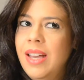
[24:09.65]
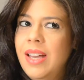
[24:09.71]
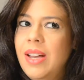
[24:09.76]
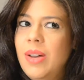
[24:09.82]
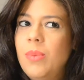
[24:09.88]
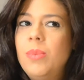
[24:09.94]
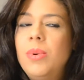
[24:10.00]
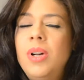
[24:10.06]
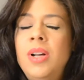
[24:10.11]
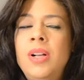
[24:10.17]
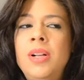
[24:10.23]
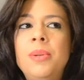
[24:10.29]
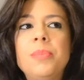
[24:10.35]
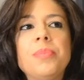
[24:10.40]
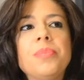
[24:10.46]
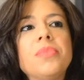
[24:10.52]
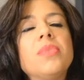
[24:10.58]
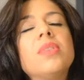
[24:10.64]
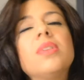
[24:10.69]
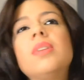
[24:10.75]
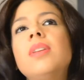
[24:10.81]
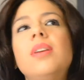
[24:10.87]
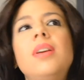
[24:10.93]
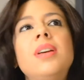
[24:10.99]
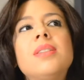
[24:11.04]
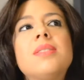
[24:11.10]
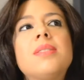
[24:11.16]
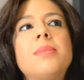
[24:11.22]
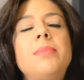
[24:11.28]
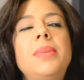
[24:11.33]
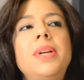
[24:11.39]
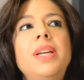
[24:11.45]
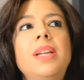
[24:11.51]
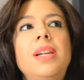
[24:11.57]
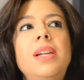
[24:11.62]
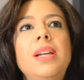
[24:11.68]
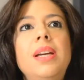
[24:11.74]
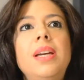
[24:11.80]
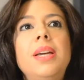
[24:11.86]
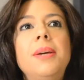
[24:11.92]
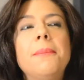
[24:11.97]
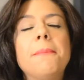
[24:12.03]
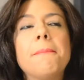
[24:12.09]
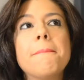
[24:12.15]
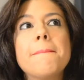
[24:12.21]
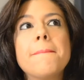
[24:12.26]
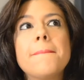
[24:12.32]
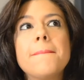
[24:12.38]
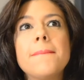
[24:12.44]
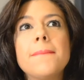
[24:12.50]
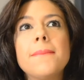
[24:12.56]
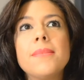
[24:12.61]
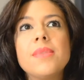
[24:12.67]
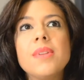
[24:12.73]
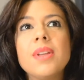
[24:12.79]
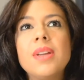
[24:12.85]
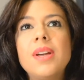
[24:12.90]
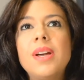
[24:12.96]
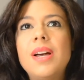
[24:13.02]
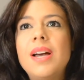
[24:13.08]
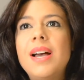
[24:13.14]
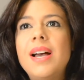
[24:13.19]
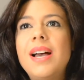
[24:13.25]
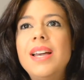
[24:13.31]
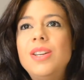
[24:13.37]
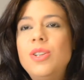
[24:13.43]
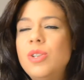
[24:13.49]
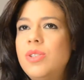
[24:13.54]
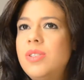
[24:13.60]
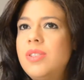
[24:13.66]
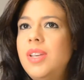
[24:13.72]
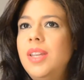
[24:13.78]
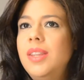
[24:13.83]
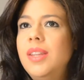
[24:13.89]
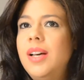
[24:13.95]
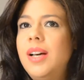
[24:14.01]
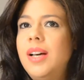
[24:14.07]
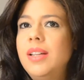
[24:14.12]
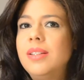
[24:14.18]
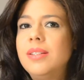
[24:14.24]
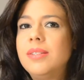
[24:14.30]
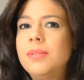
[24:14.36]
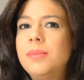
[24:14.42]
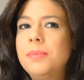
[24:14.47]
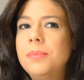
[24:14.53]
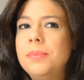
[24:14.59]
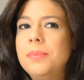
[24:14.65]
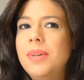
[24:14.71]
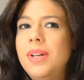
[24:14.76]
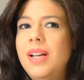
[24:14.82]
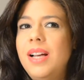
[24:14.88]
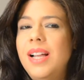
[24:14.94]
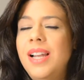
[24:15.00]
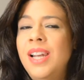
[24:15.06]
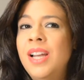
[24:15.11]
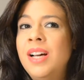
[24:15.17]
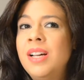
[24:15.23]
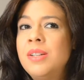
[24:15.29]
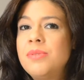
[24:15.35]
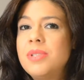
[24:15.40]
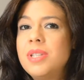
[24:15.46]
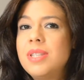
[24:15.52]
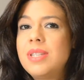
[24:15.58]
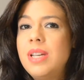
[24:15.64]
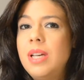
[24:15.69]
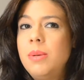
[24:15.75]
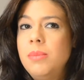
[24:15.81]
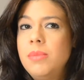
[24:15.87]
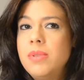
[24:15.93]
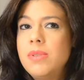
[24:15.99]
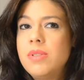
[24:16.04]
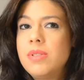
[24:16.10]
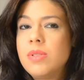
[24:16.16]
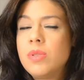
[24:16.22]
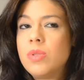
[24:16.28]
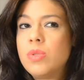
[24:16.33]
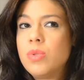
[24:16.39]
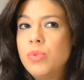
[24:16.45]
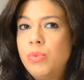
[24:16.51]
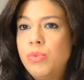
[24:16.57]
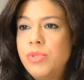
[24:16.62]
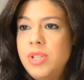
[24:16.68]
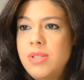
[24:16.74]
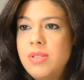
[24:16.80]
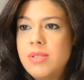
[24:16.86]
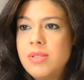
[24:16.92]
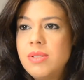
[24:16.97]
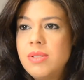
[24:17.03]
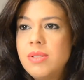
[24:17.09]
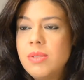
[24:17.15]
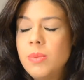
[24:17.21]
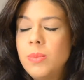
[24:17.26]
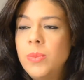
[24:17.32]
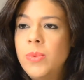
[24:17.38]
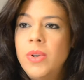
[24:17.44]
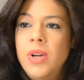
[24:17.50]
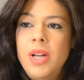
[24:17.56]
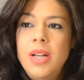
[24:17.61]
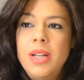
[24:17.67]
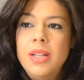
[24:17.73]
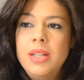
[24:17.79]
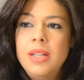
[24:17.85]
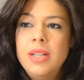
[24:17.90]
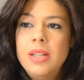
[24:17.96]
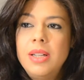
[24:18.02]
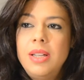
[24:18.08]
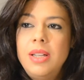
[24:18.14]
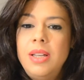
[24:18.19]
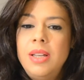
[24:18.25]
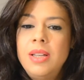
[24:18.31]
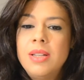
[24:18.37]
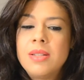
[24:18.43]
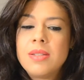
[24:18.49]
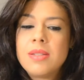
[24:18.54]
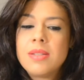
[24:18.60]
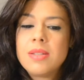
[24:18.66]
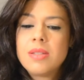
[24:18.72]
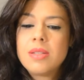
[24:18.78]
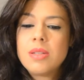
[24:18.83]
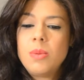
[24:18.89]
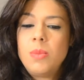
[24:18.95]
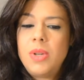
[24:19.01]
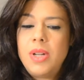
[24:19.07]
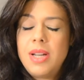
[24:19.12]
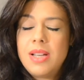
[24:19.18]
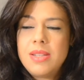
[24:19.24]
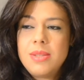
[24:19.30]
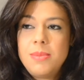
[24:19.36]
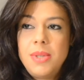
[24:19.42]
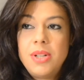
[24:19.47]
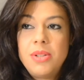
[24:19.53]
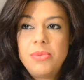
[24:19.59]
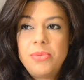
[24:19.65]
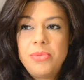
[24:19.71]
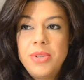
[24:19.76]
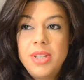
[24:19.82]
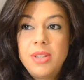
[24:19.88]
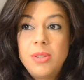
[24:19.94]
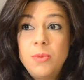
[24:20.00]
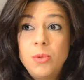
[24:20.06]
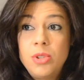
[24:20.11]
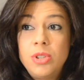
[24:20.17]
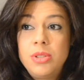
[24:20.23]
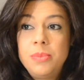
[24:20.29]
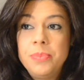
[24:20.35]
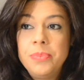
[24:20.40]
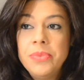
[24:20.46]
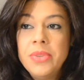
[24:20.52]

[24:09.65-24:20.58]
Well, it's mainly, I could say that a lot of the time it's two reasons. Okay. One, it's someone has been unfaithful,